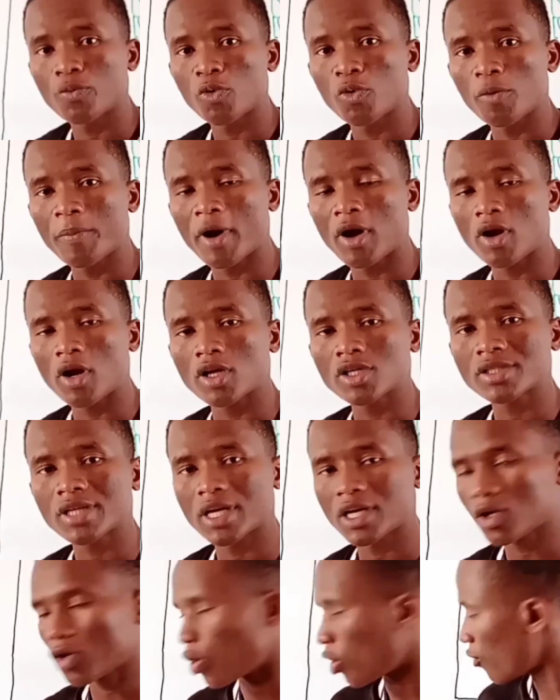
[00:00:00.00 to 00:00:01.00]
For proper
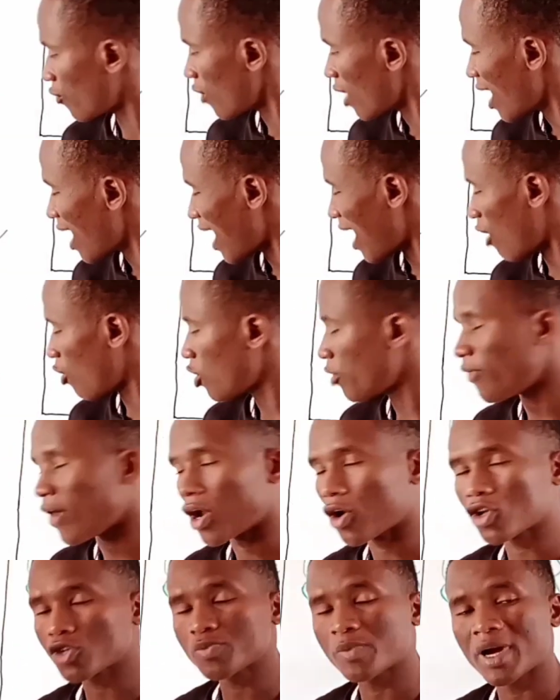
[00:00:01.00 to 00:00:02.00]
understanding of how the
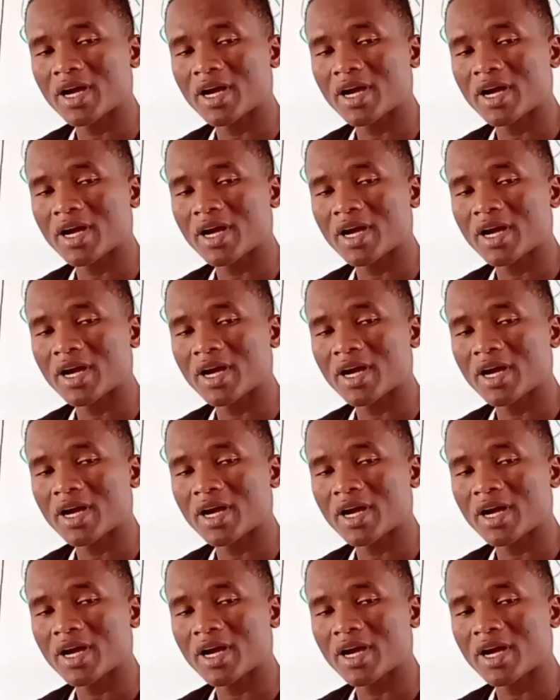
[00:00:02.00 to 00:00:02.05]
virus